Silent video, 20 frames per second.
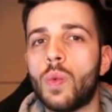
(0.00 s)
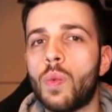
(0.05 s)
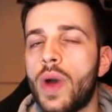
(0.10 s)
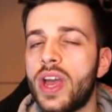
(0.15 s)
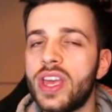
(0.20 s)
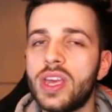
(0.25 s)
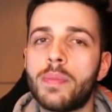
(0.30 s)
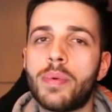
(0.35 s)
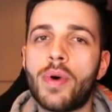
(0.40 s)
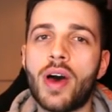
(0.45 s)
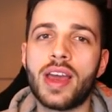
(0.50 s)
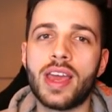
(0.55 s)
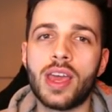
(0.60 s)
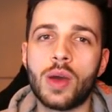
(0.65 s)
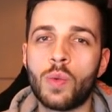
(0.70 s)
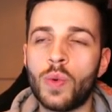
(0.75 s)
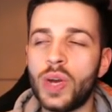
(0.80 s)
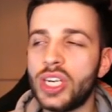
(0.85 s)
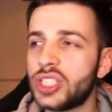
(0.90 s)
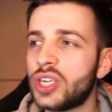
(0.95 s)
where you're buying
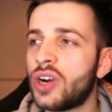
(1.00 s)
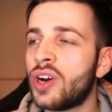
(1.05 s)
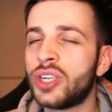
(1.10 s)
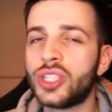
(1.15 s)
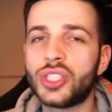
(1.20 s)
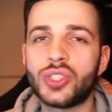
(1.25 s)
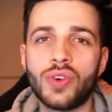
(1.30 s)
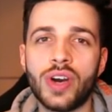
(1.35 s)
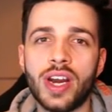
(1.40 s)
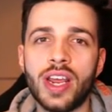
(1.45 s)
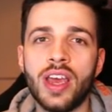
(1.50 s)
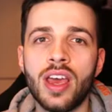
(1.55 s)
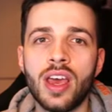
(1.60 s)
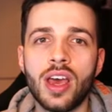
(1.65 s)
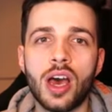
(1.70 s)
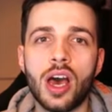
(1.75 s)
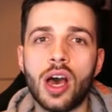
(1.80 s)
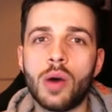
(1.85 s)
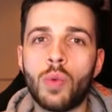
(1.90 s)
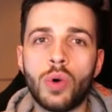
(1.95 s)
it, which country,
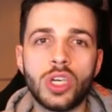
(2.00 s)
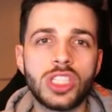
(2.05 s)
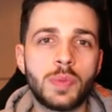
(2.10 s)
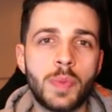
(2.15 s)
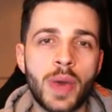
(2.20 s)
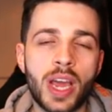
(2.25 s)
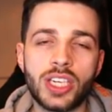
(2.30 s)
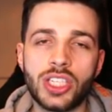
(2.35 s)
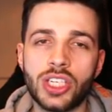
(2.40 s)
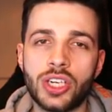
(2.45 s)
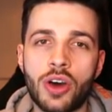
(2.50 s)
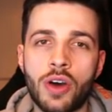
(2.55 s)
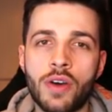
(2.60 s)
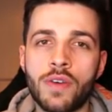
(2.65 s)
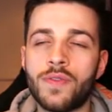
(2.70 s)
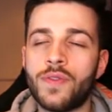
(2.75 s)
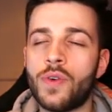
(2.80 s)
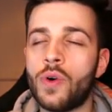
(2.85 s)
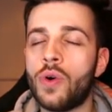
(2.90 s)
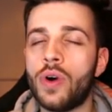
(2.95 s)
uh, what specs you're going
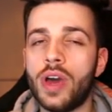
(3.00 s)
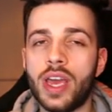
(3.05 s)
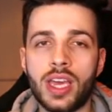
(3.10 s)
for.